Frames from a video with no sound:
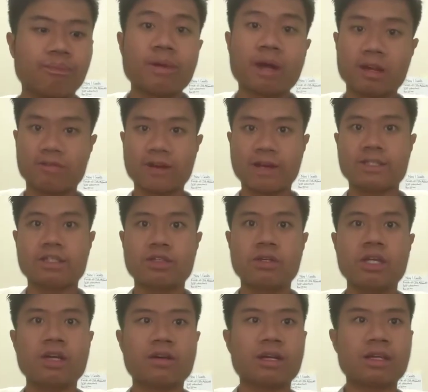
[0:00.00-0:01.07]
My advice to you
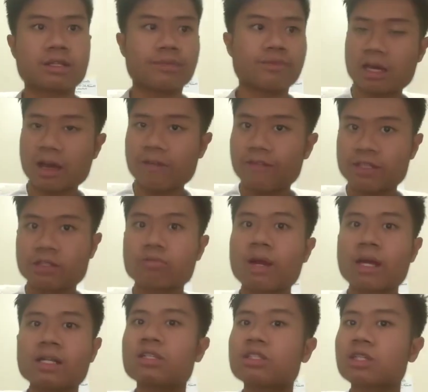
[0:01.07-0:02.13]
here is if it's
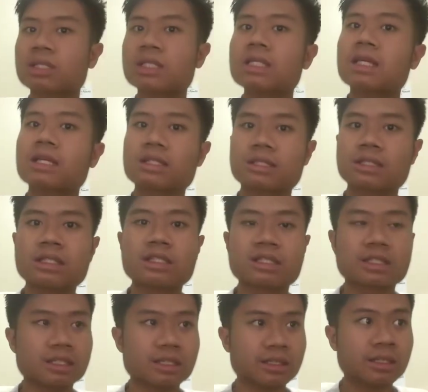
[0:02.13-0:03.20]
red, just
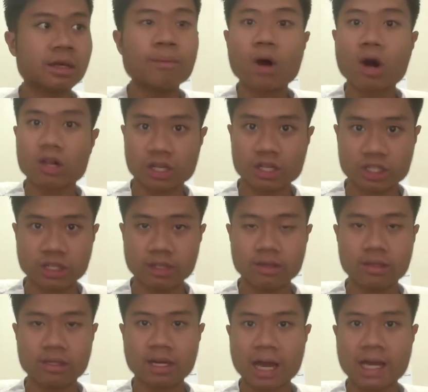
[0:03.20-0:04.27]
demolish it
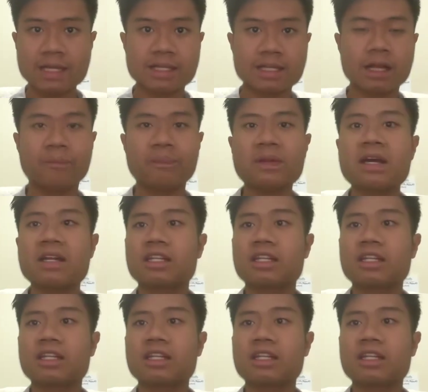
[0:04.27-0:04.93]
and sell.